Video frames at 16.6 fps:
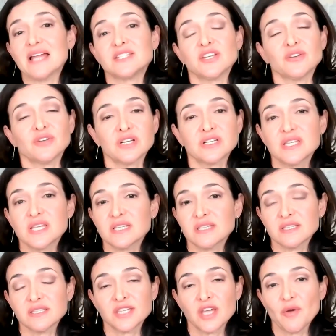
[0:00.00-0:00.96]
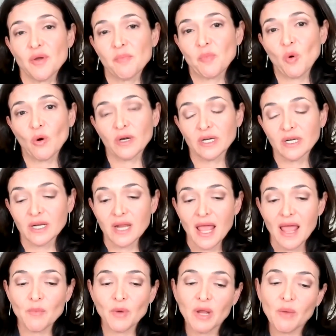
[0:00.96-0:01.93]
to, because this is so important.
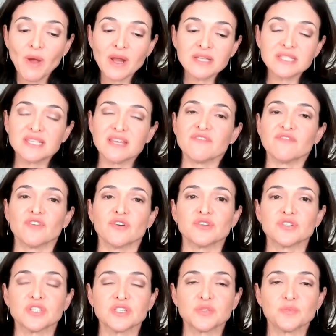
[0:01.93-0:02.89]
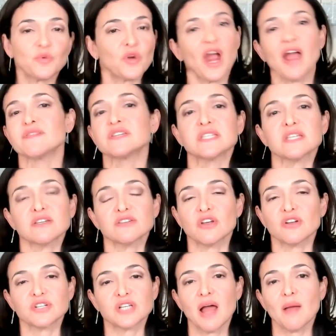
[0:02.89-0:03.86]
And what I want to say first is privacy is
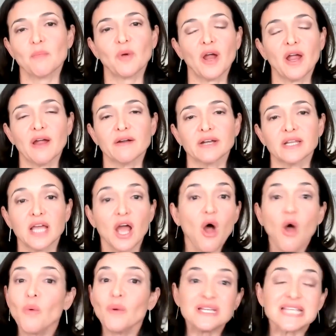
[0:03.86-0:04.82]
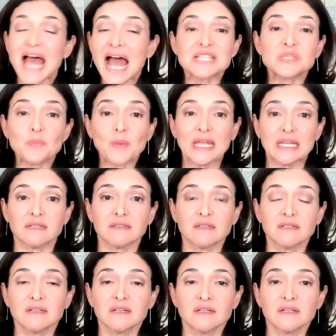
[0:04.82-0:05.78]
our top priority, always has been.
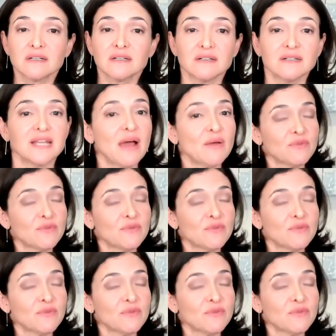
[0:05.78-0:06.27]
Now,